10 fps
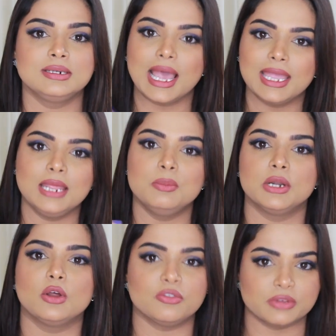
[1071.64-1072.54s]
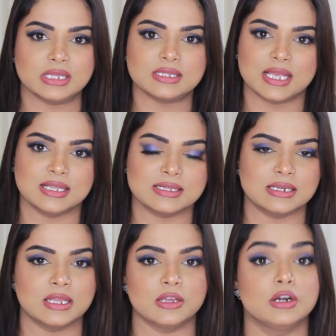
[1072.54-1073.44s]
tiny bit of incense
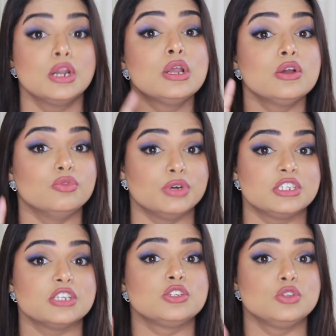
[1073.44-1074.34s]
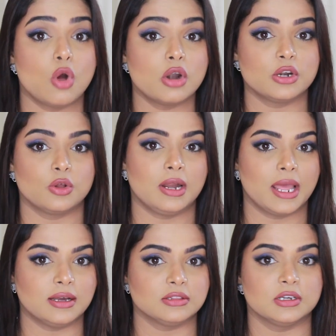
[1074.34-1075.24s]
in here, which is not at all
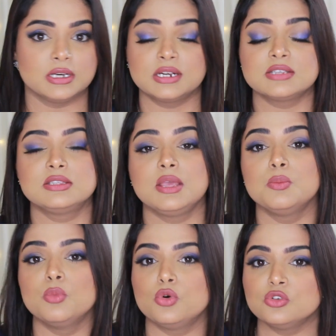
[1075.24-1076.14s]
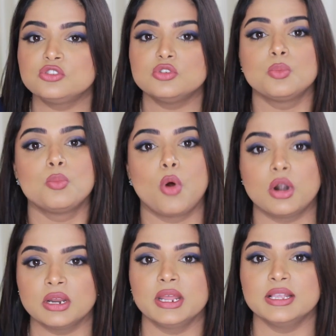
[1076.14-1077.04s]
like other. It is the most
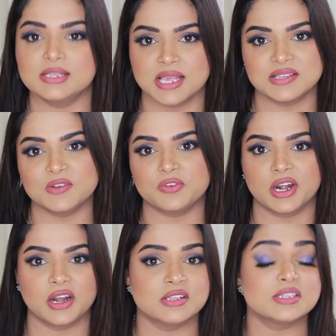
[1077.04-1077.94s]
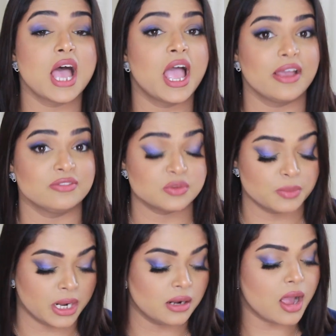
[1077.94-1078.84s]
modern incensey fragrance I have
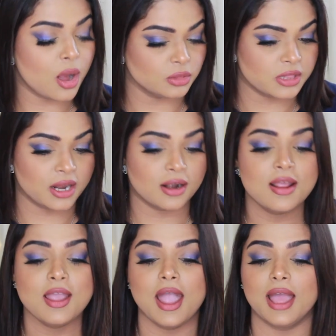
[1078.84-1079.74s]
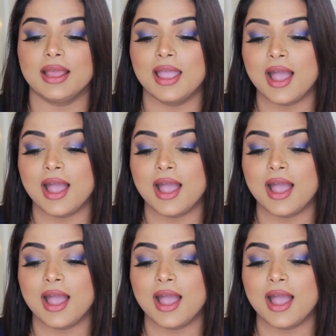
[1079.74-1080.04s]
smelled out there, and I